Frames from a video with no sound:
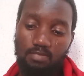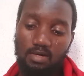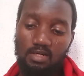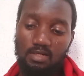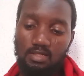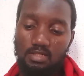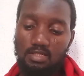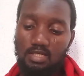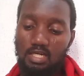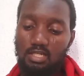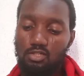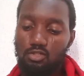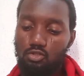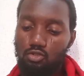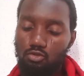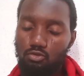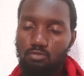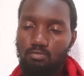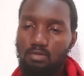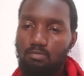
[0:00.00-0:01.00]
research,
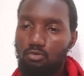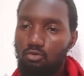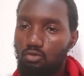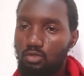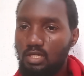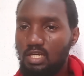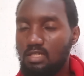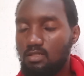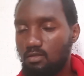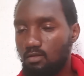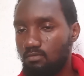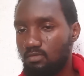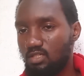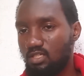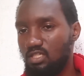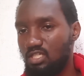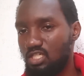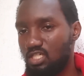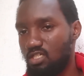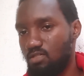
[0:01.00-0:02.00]
you will be able to get
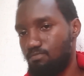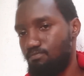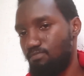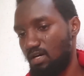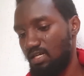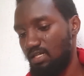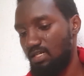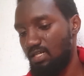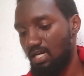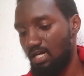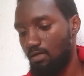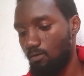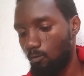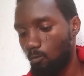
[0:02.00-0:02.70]
something cheaper than